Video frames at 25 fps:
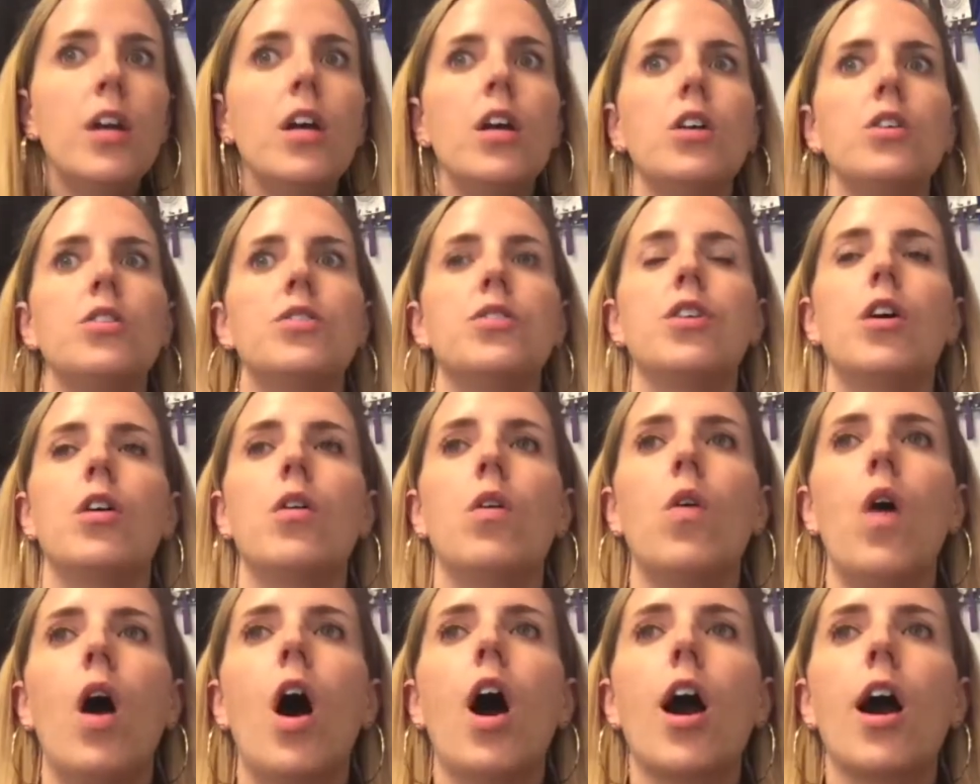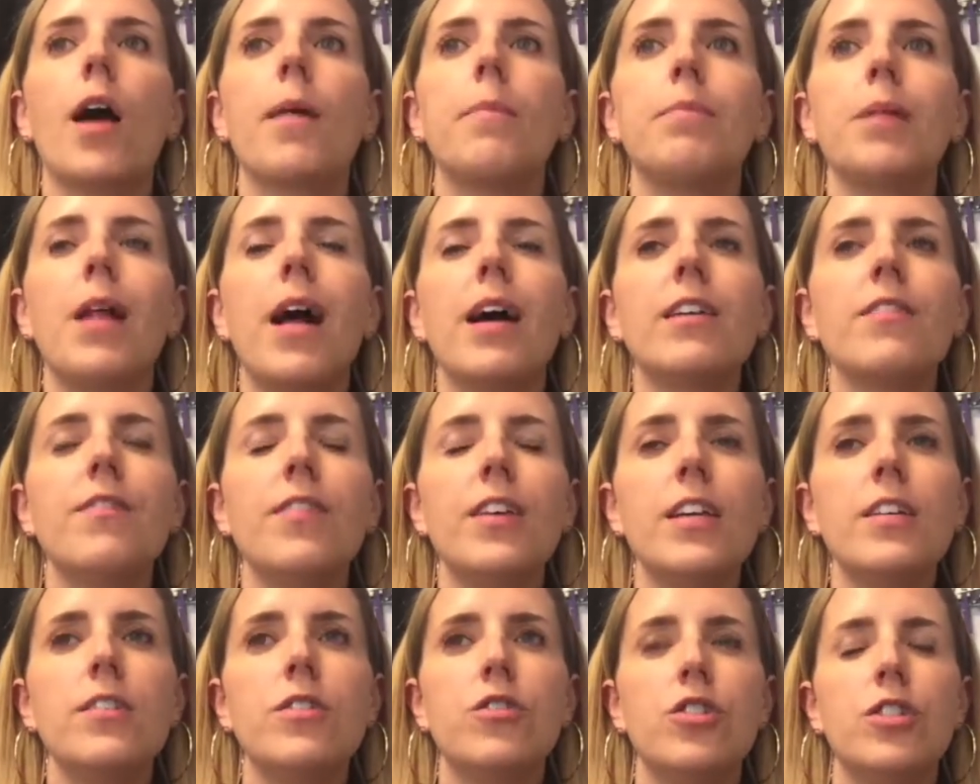So our block
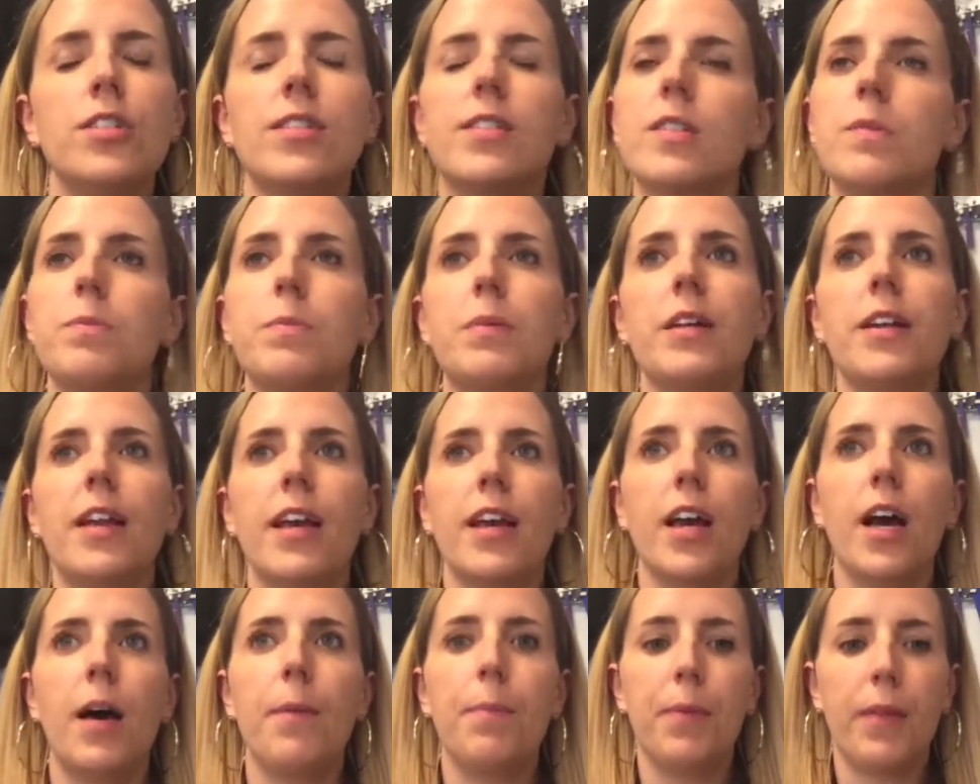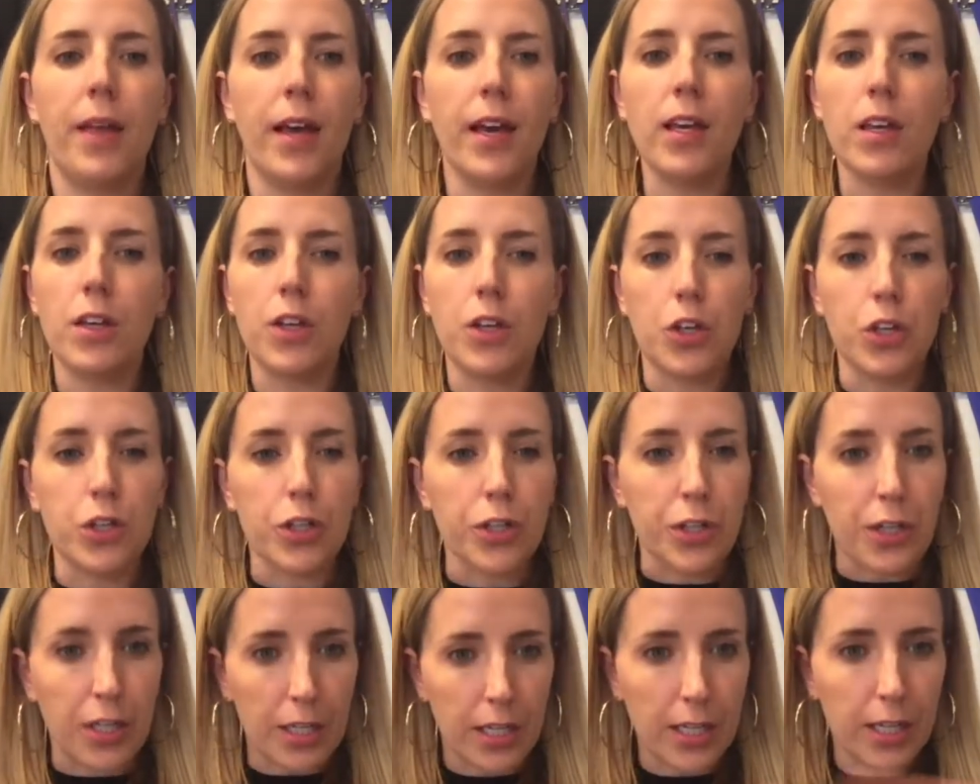fee is just splitting up like your
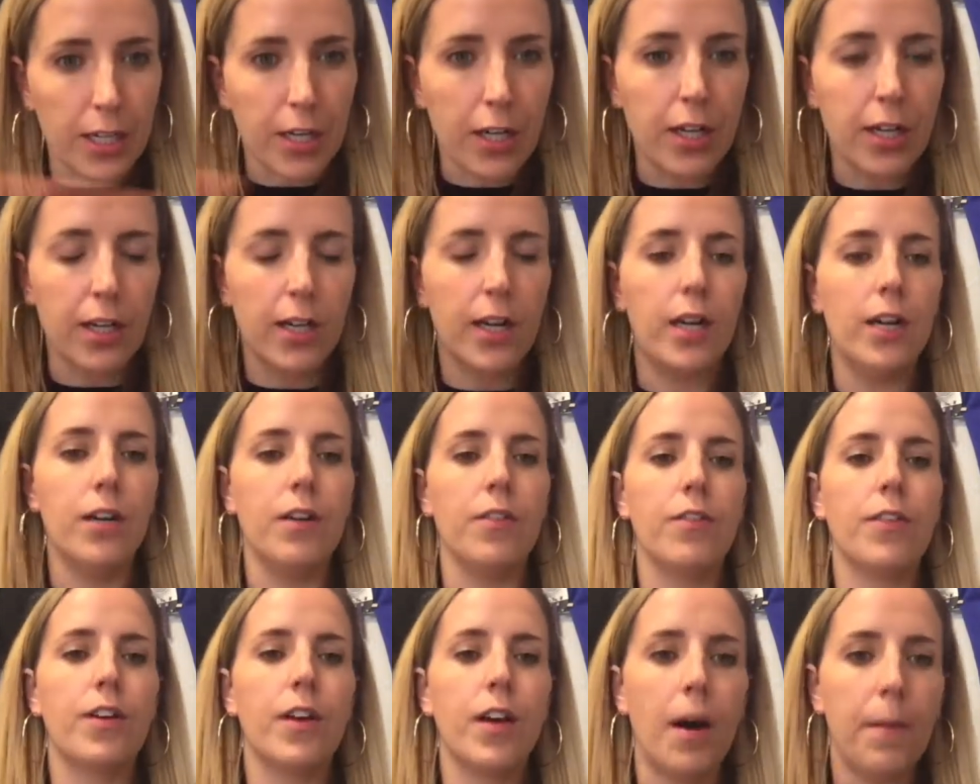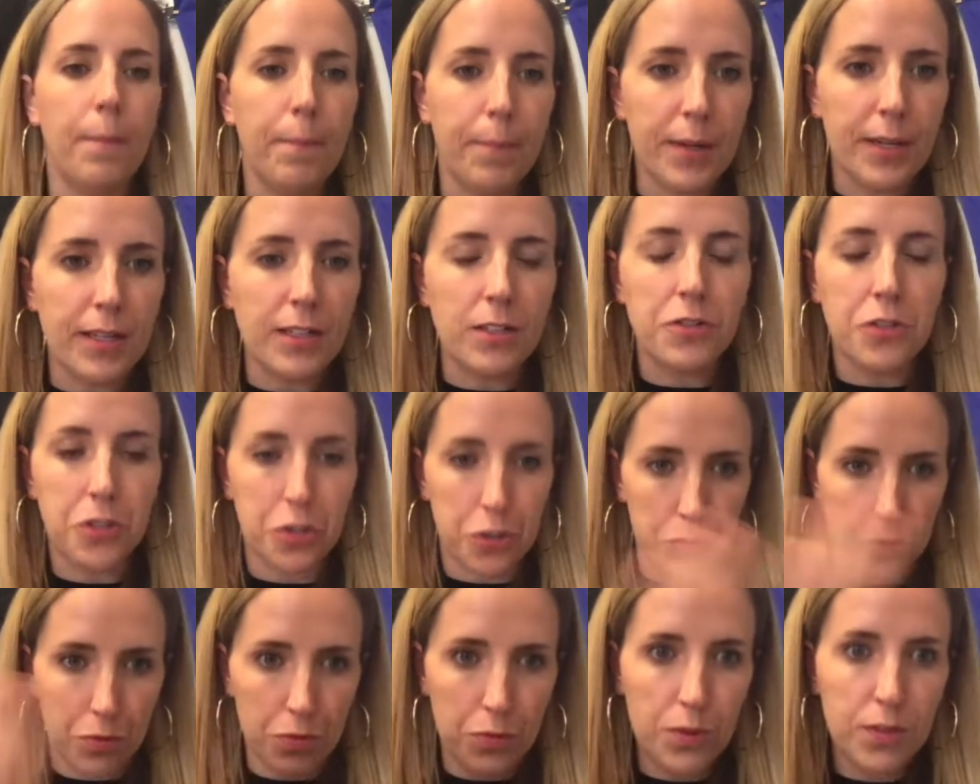year of company
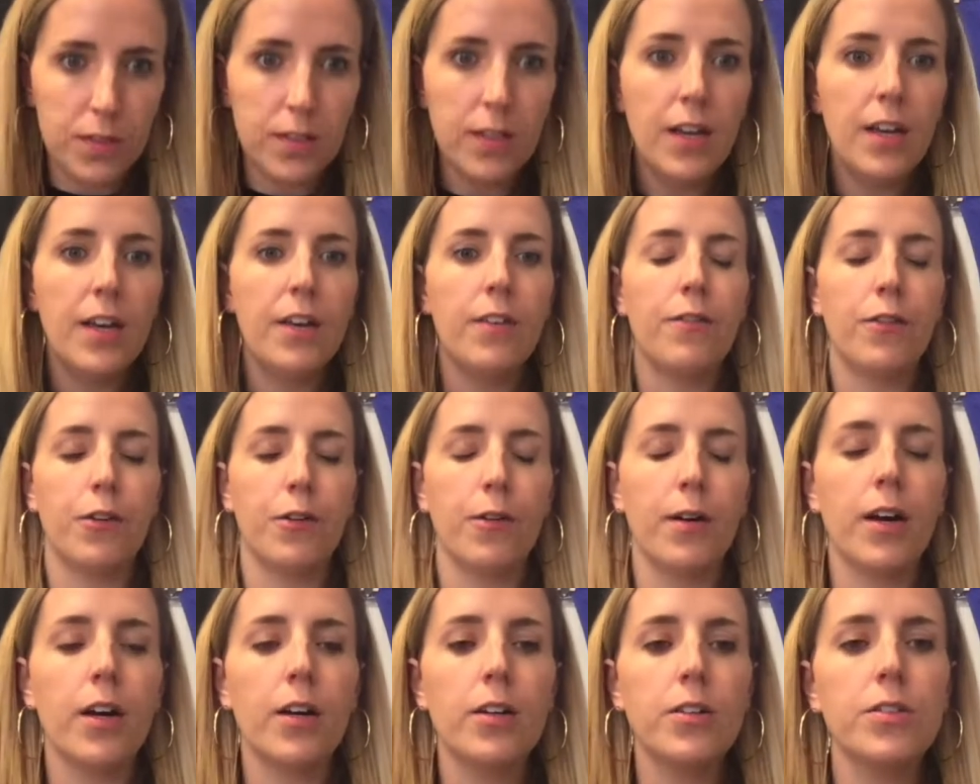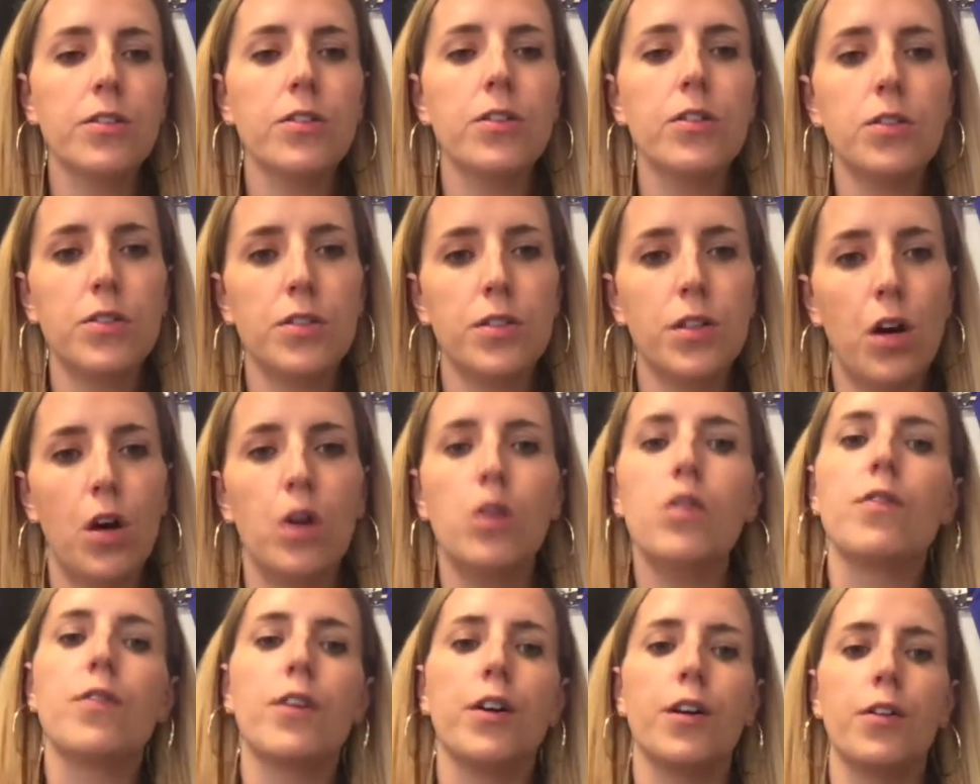dues for rehearsals
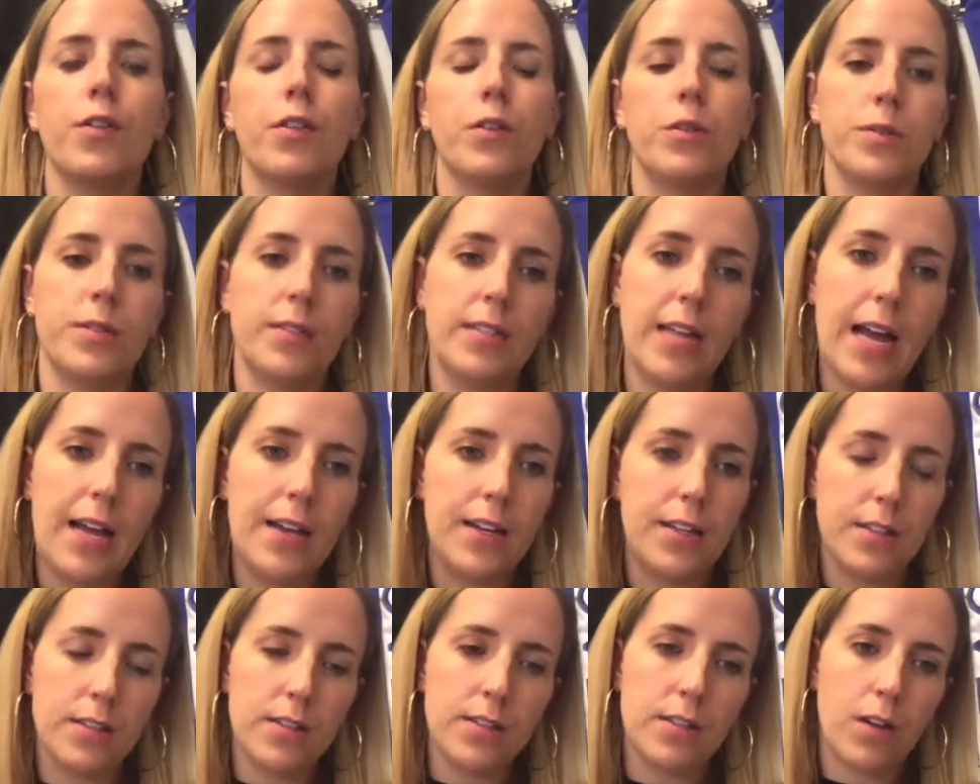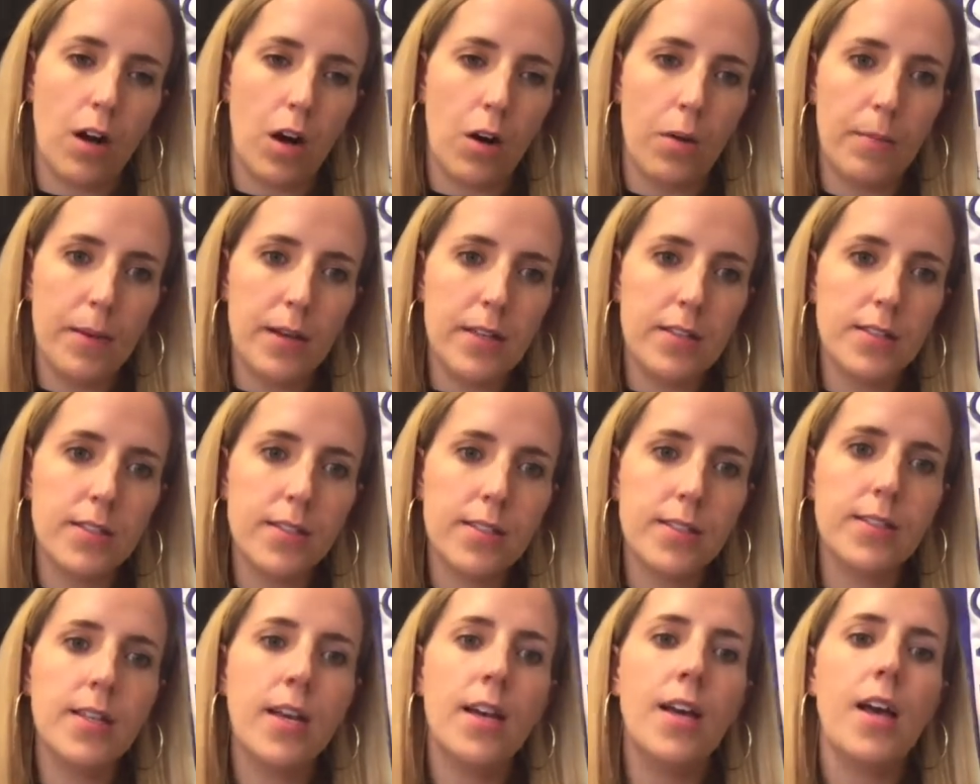over those 10 installments.